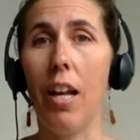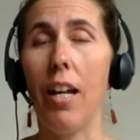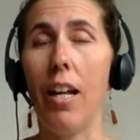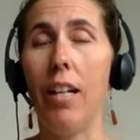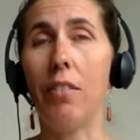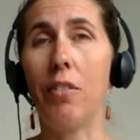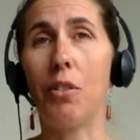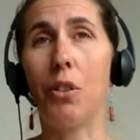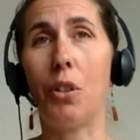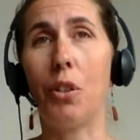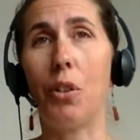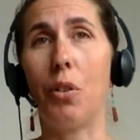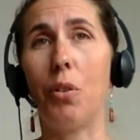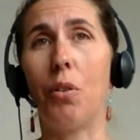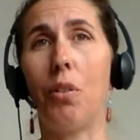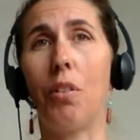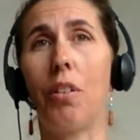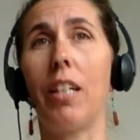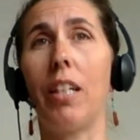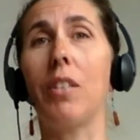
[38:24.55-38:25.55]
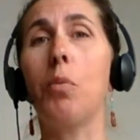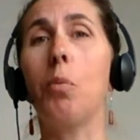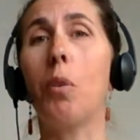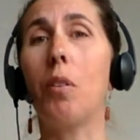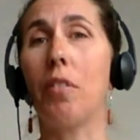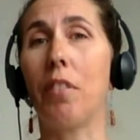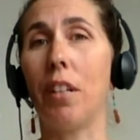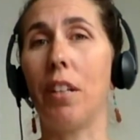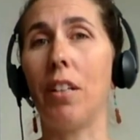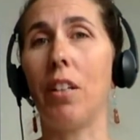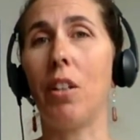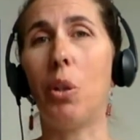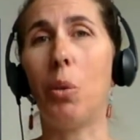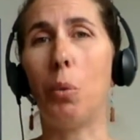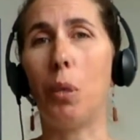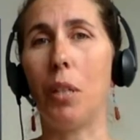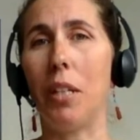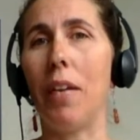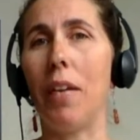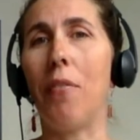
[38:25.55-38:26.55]
And so that's one thing that
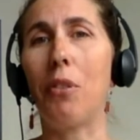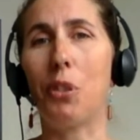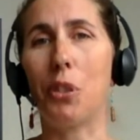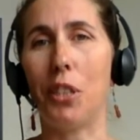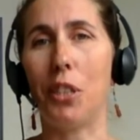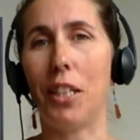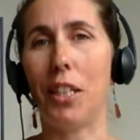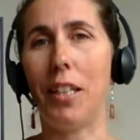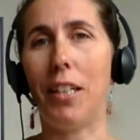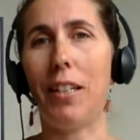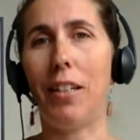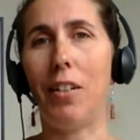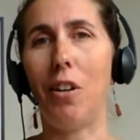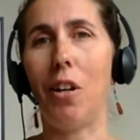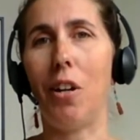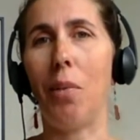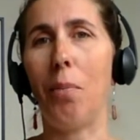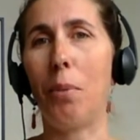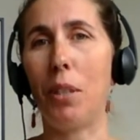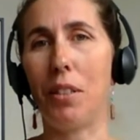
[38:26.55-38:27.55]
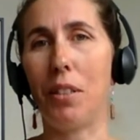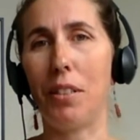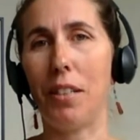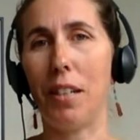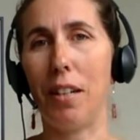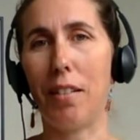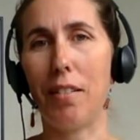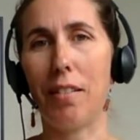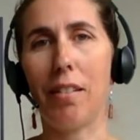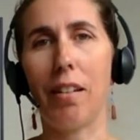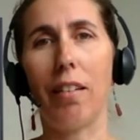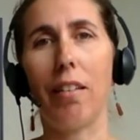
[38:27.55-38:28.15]
you would never see on a blood test,